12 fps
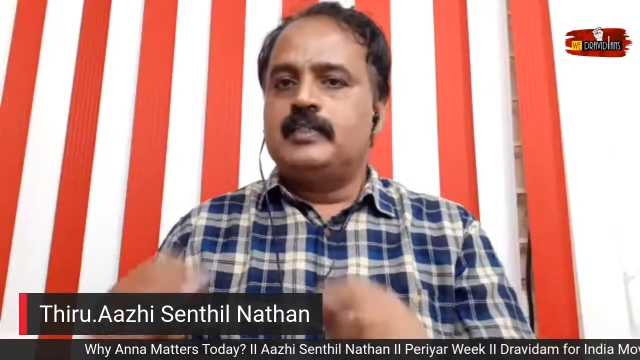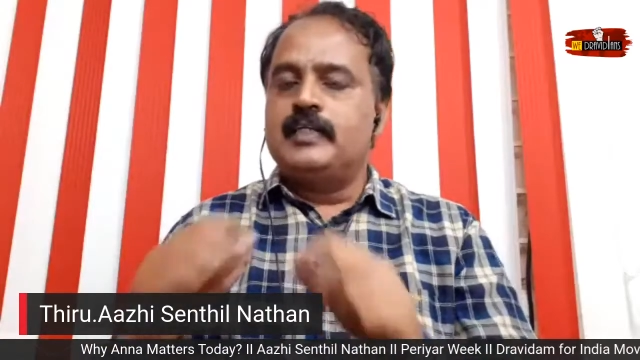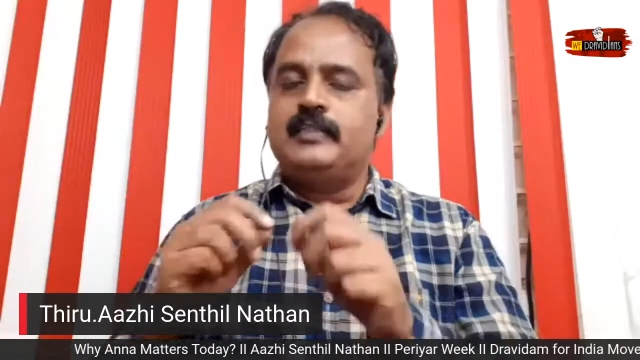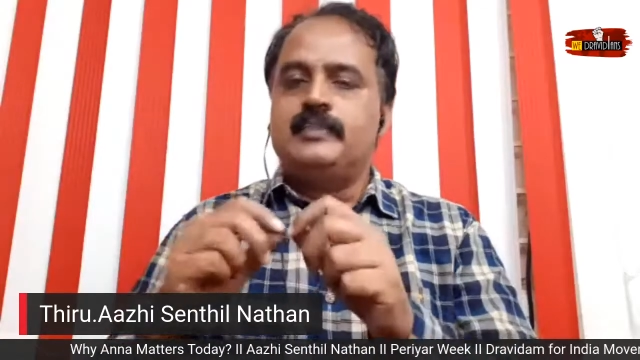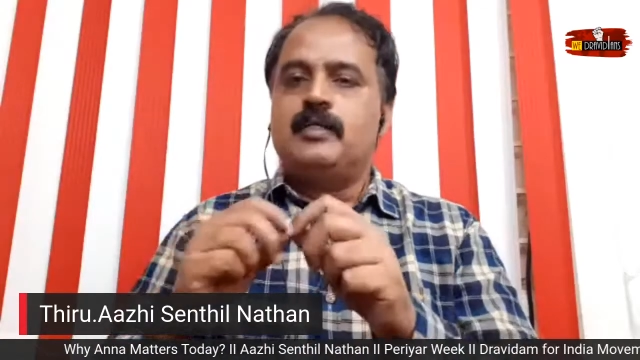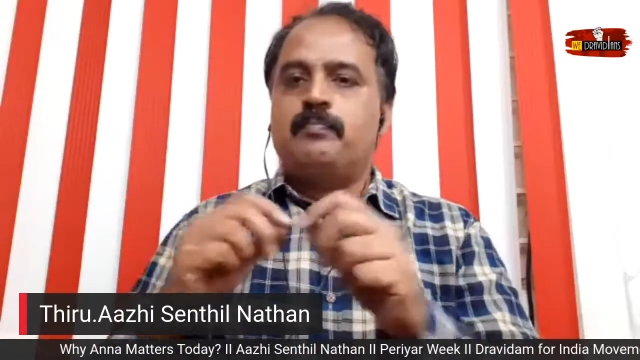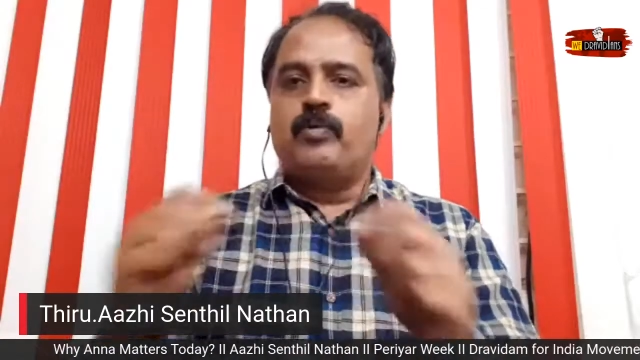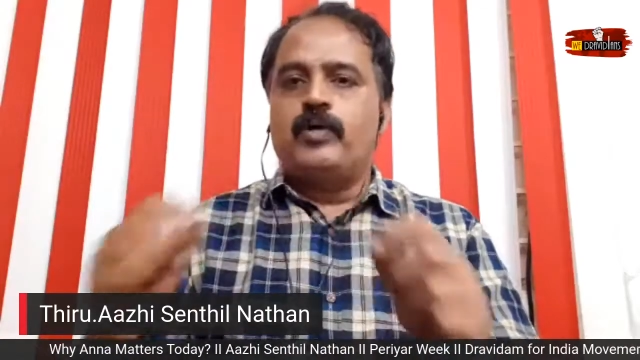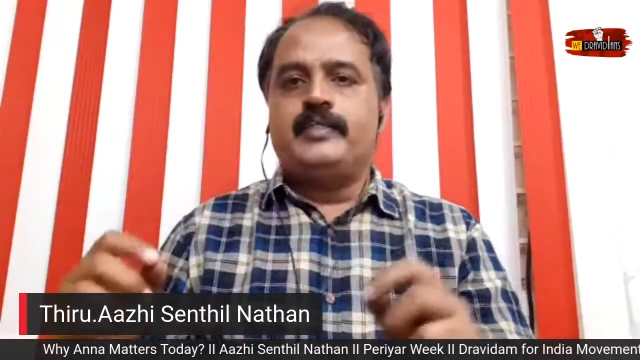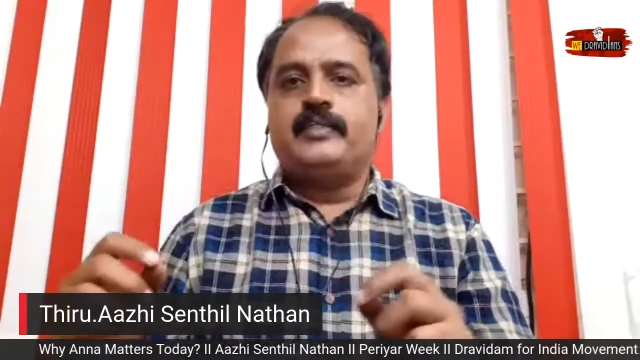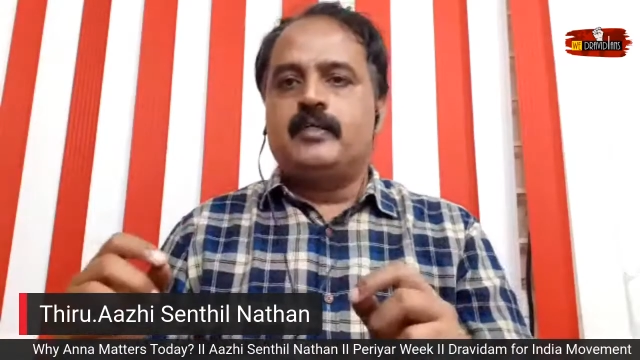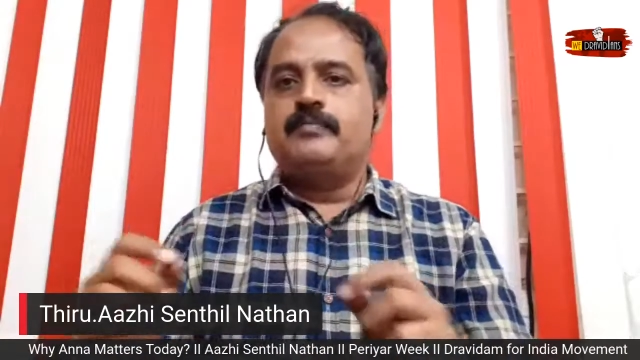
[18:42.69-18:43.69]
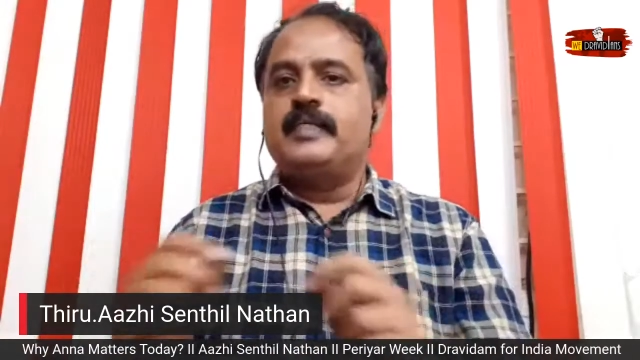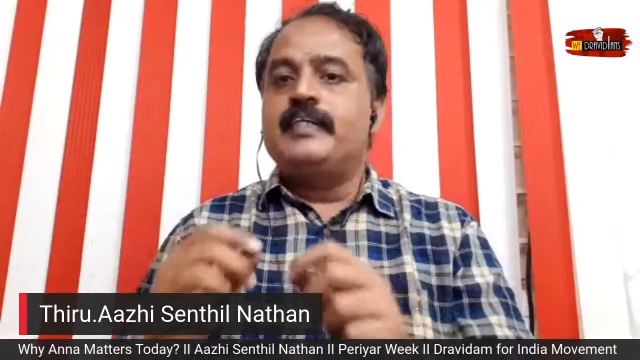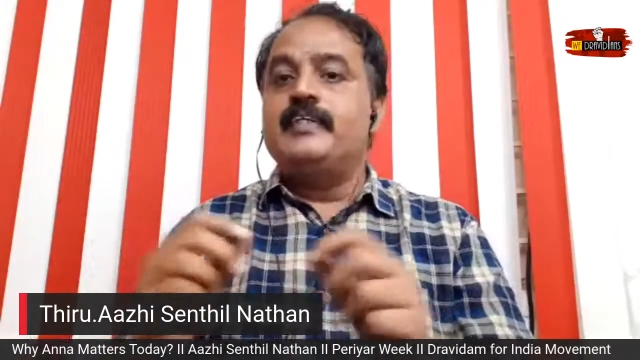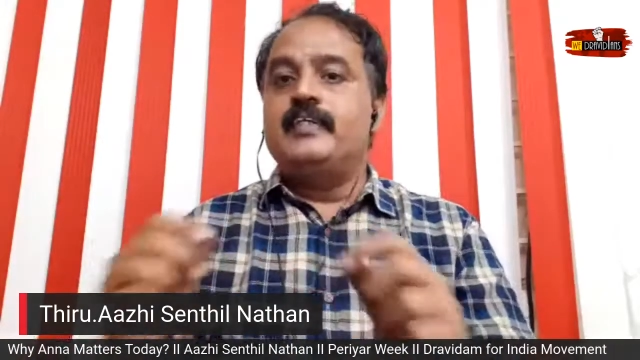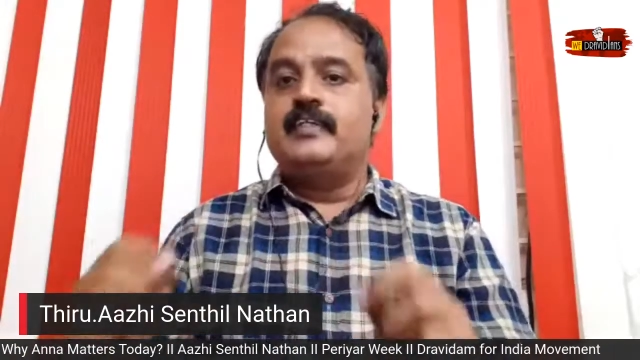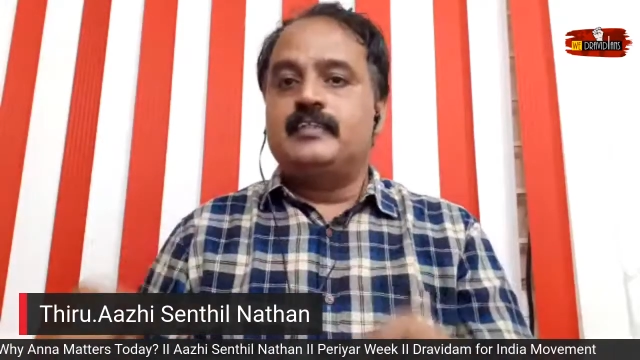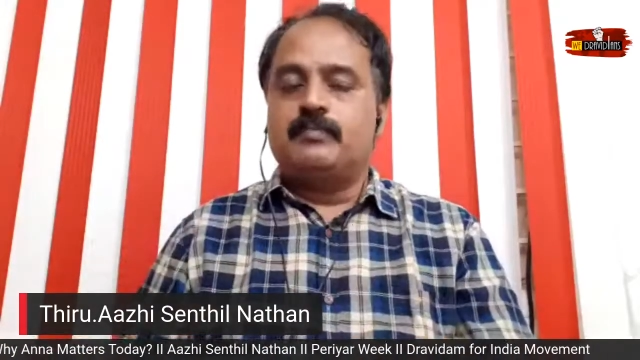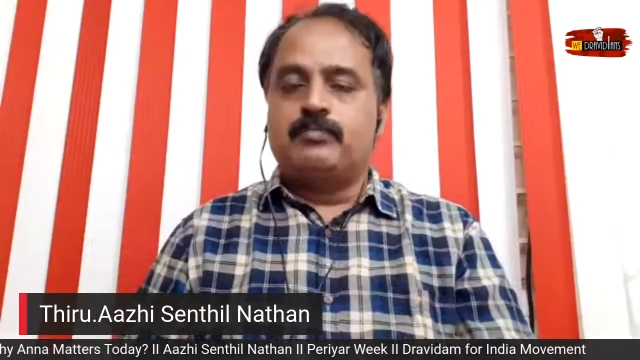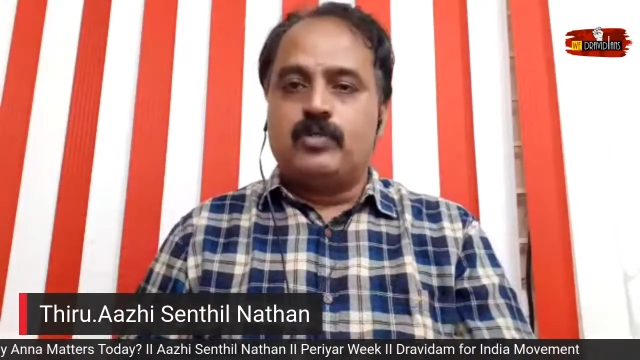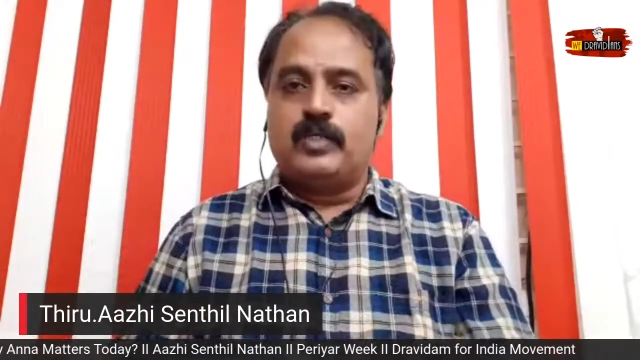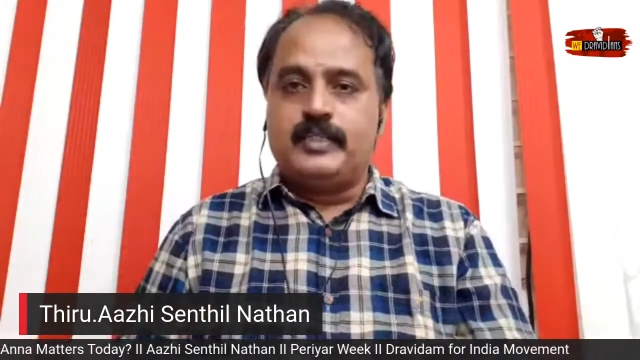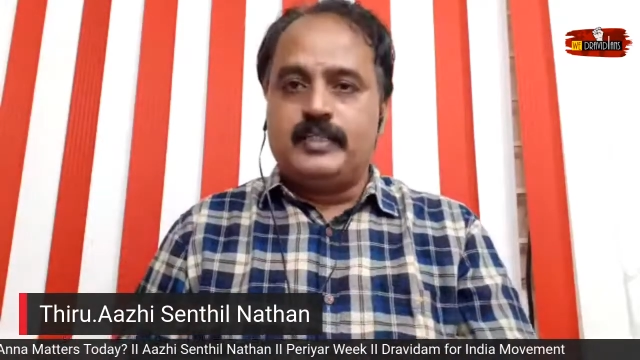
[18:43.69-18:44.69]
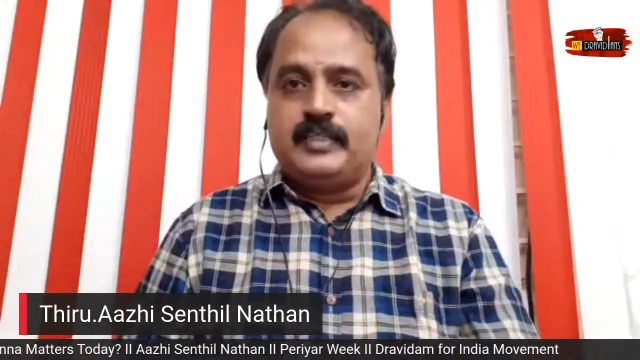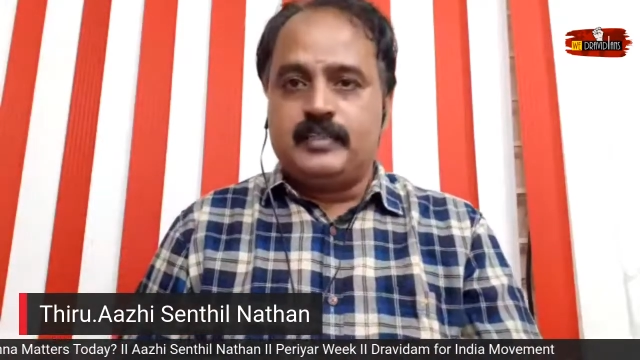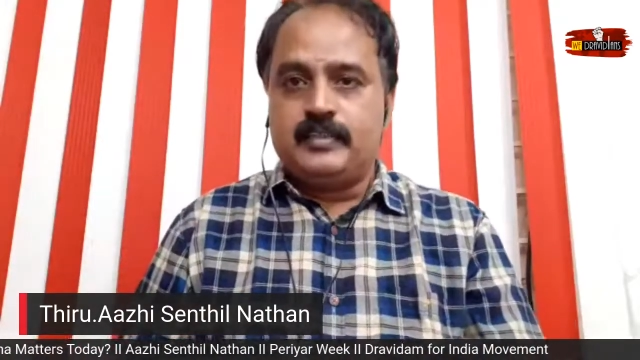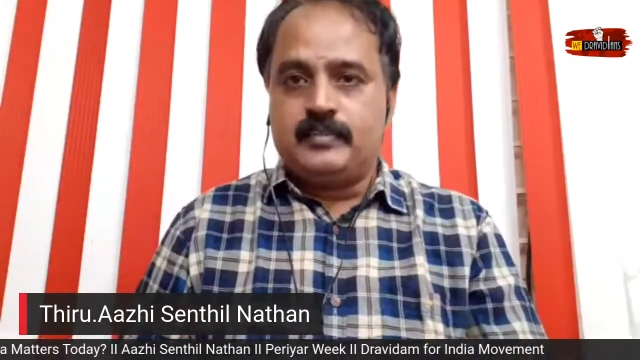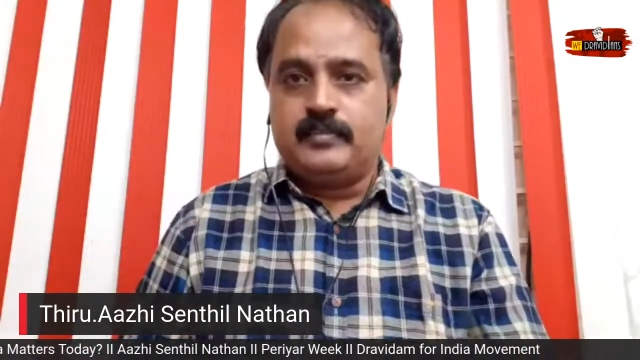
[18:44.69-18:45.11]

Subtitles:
center point of the Indian subcontinent.